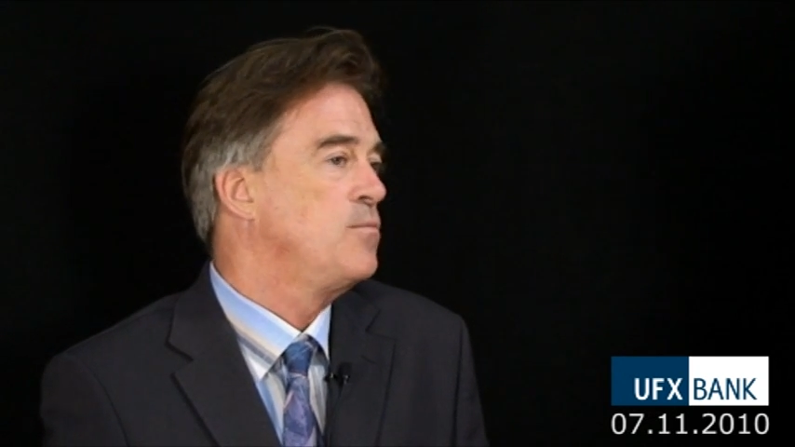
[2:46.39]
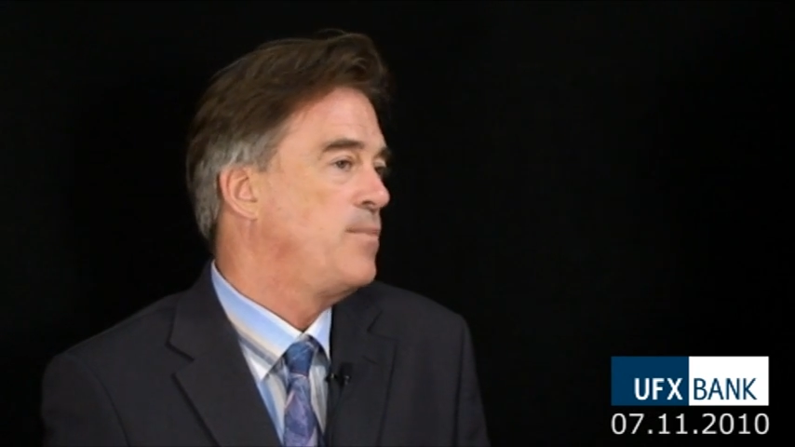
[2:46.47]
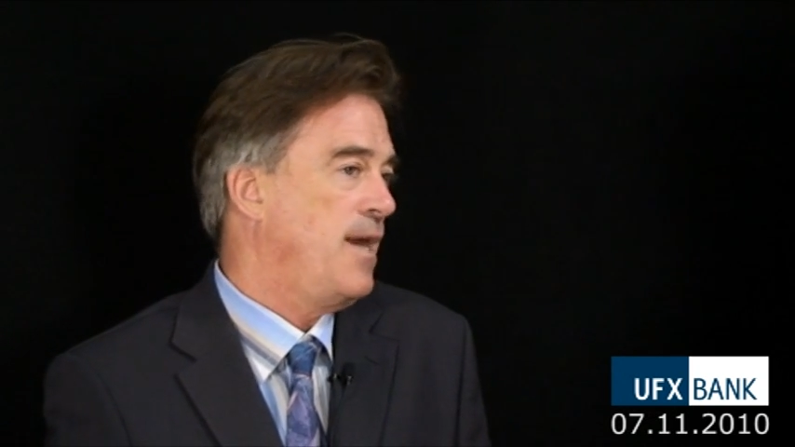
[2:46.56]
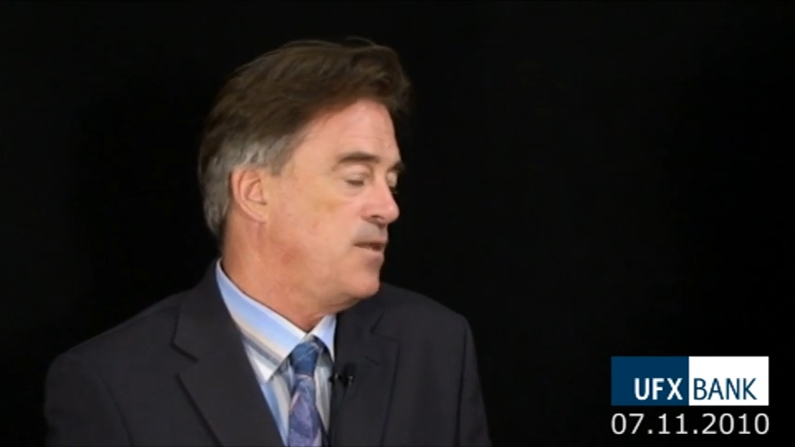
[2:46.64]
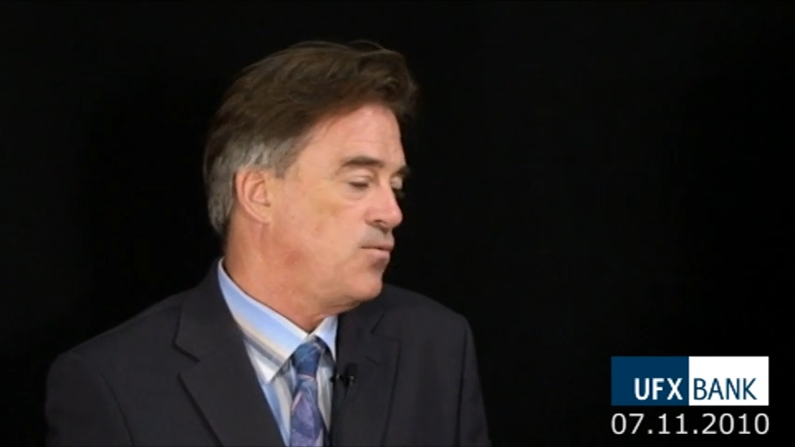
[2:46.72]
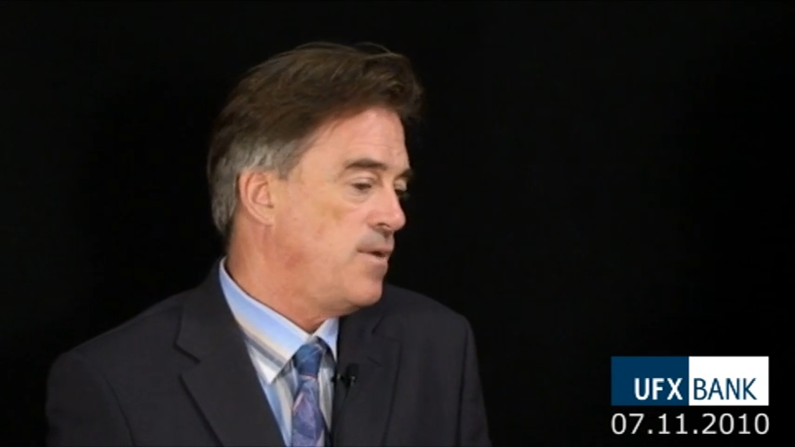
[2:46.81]

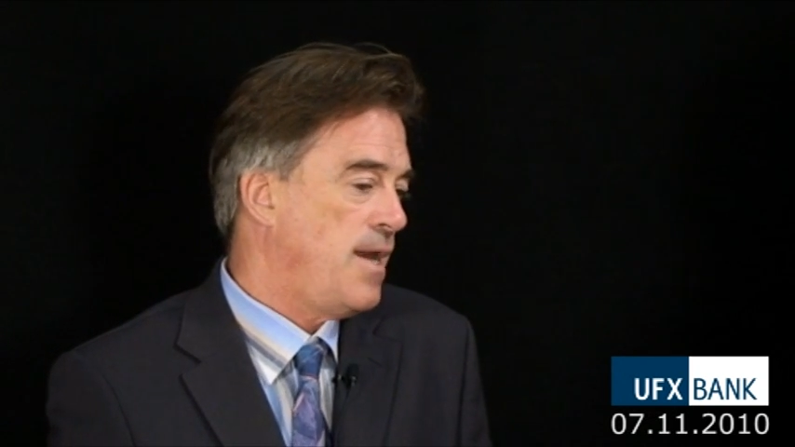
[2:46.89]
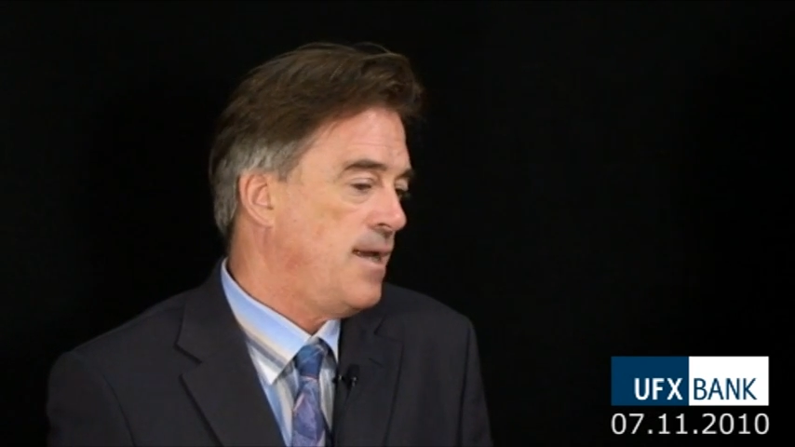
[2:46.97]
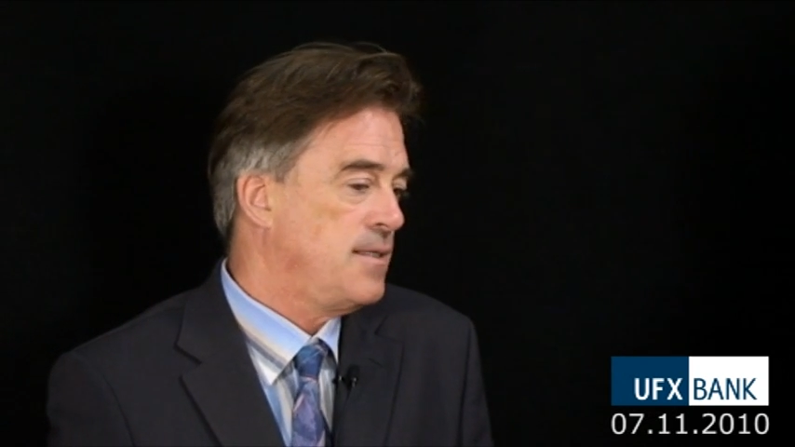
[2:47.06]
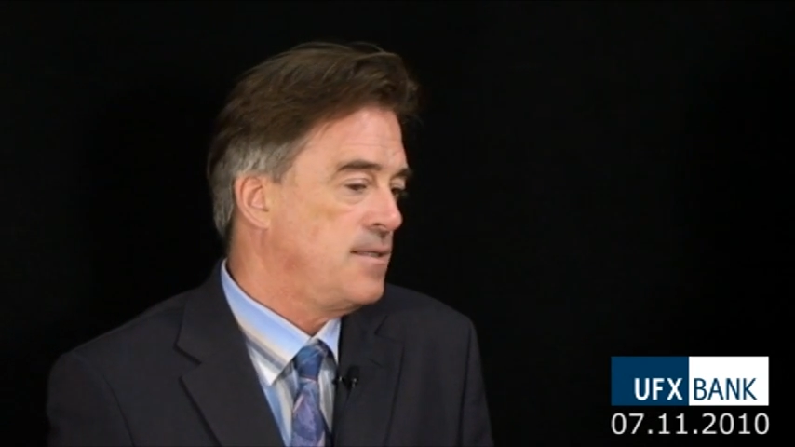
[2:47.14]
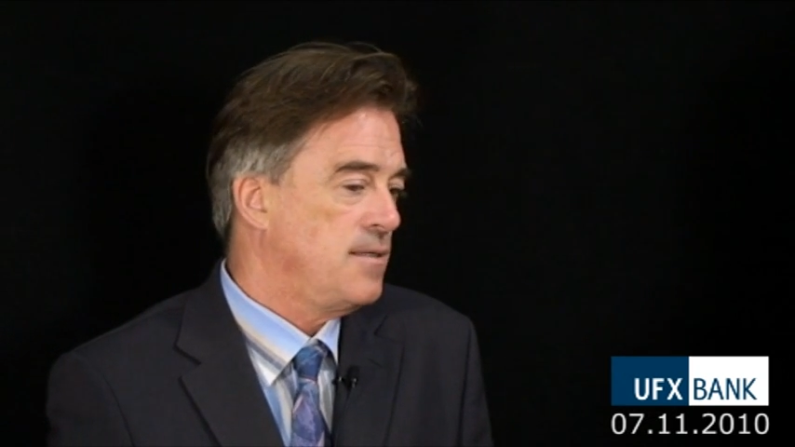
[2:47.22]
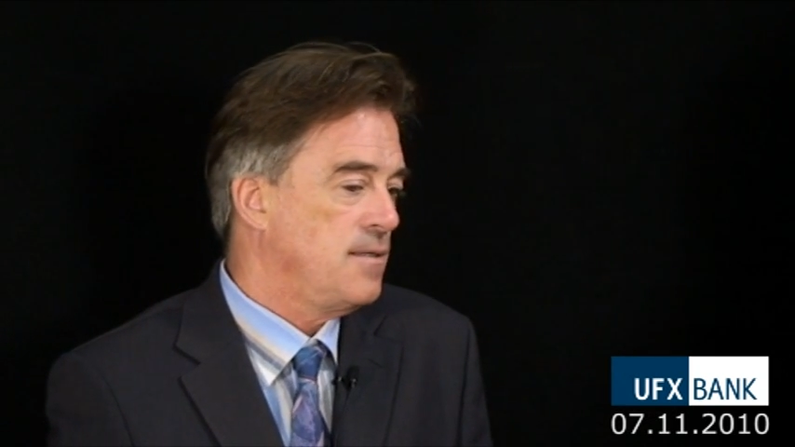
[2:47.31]
banks
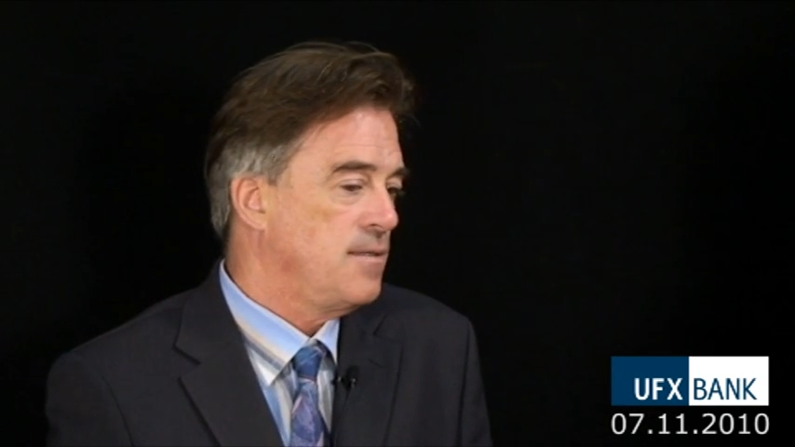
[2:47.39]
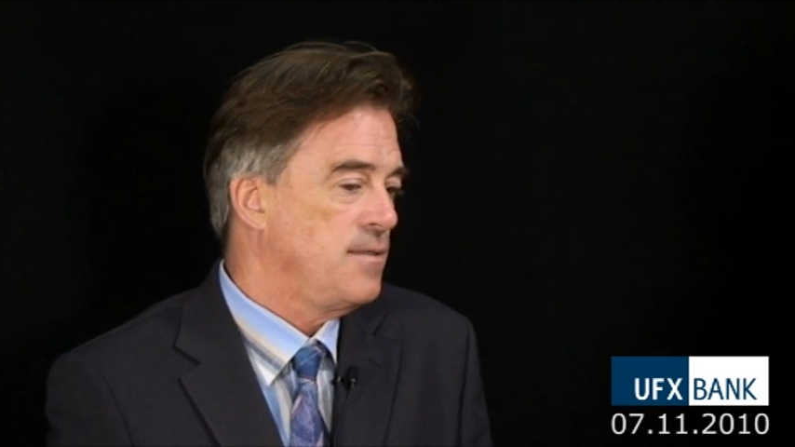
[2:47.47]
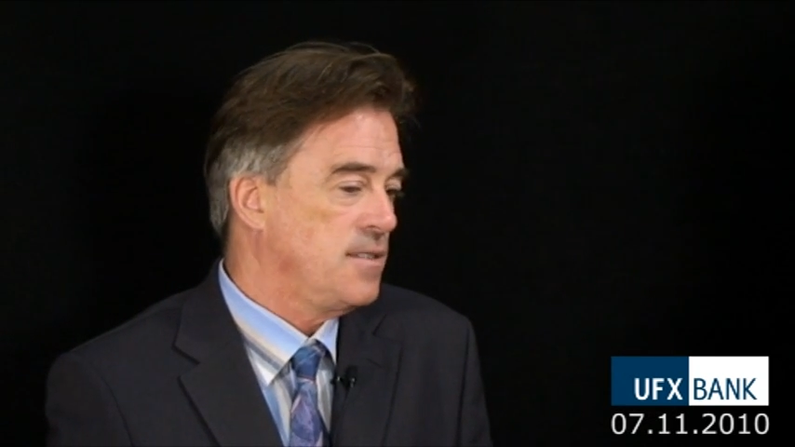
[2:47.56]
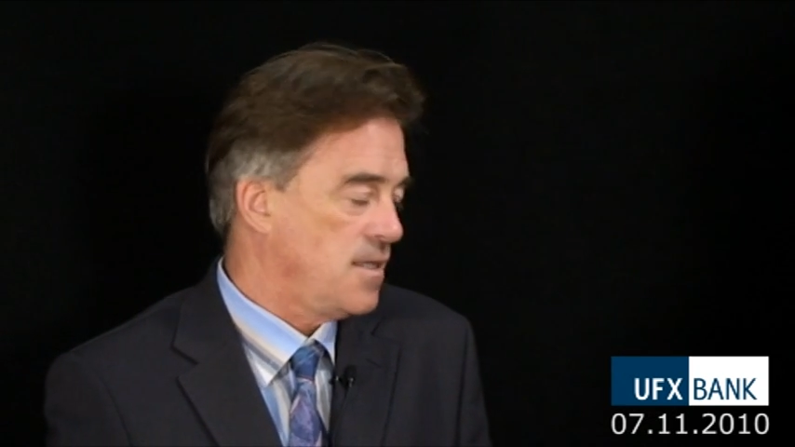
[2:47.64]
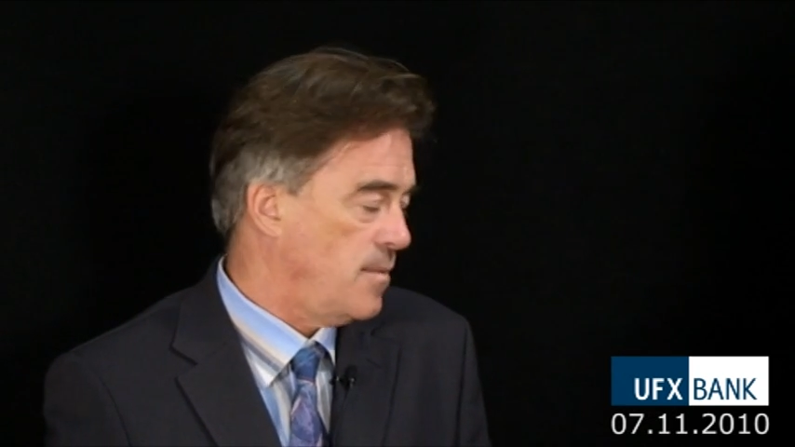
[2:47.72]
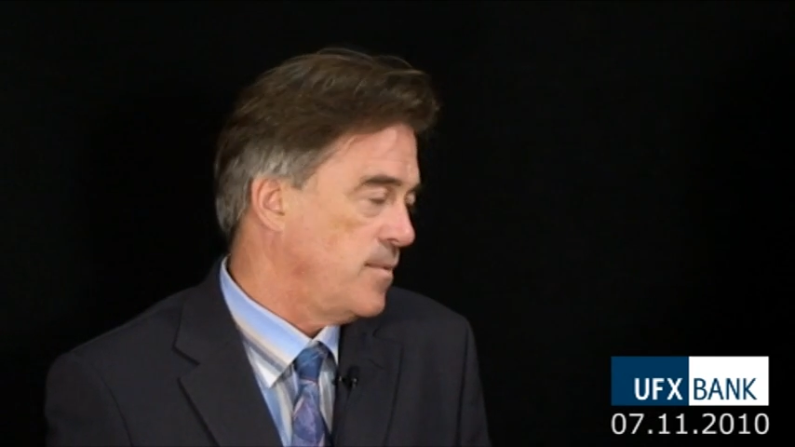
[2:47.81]
react
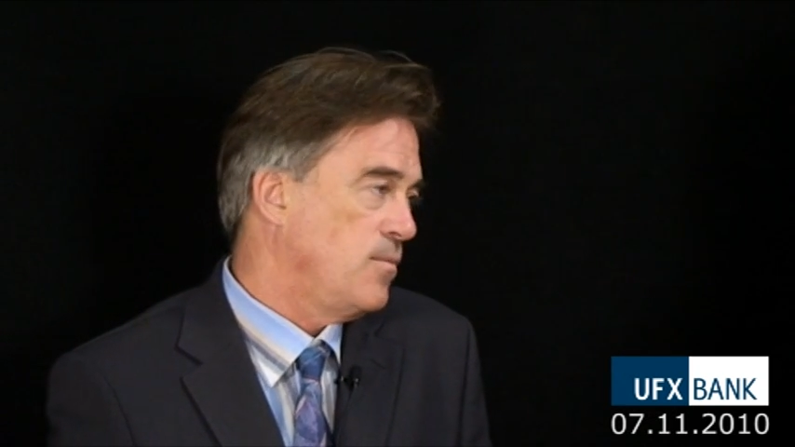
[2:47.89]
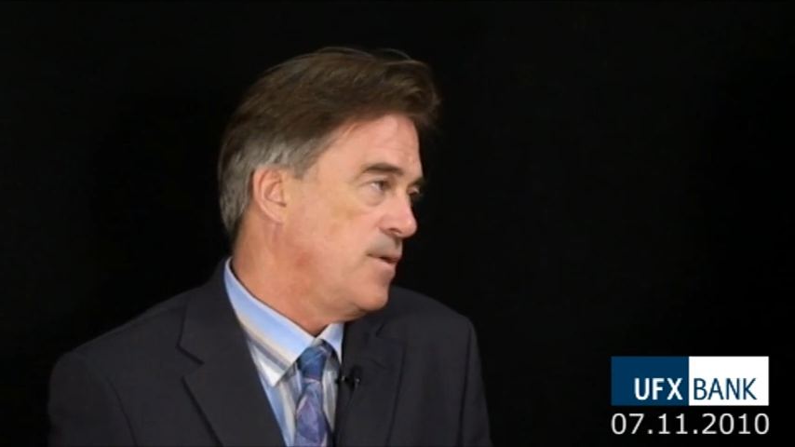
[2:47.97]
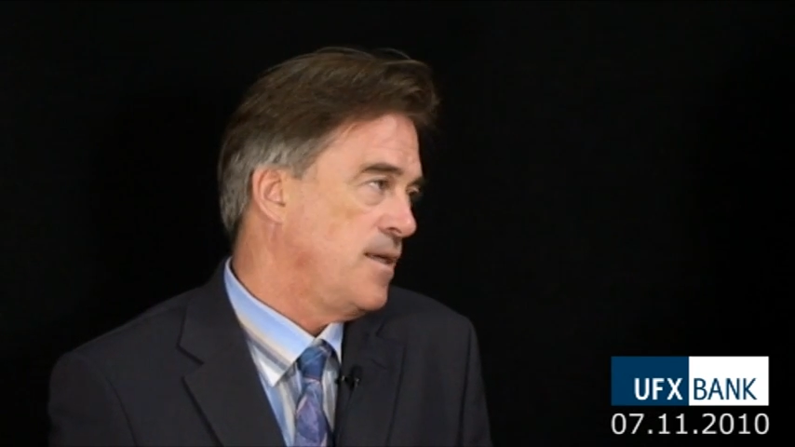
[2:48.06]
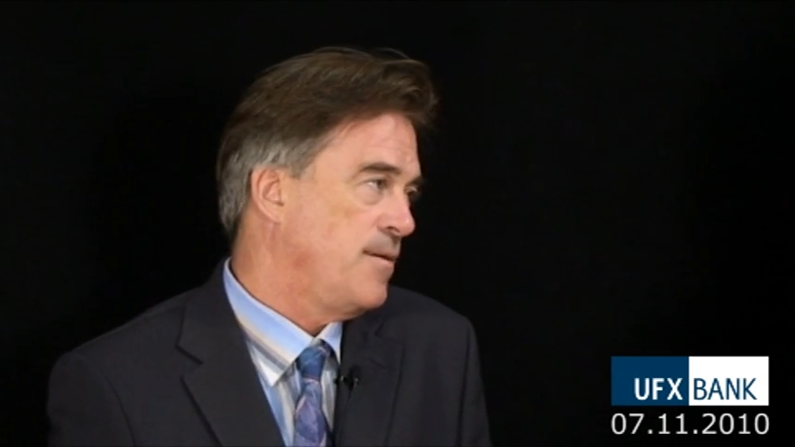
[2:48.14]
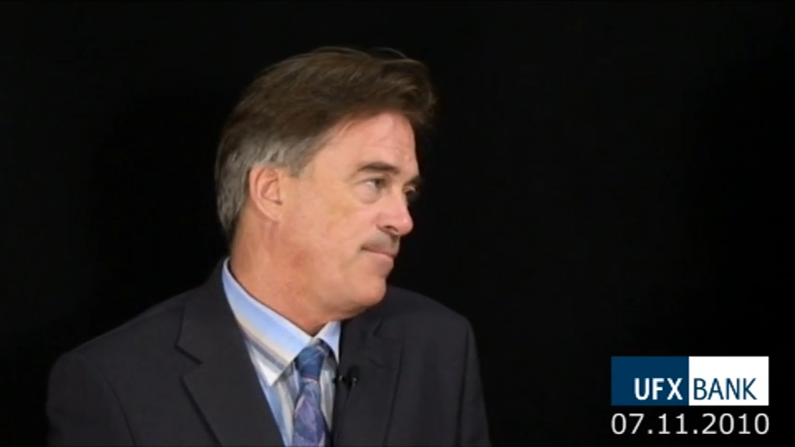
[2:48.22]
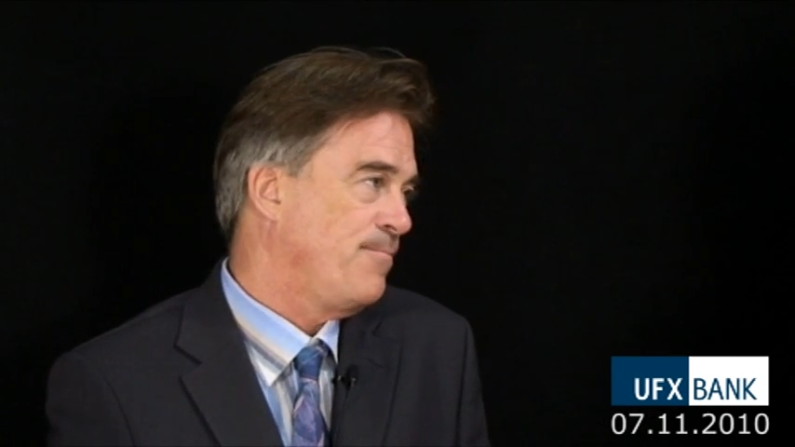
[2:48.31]
this coming week.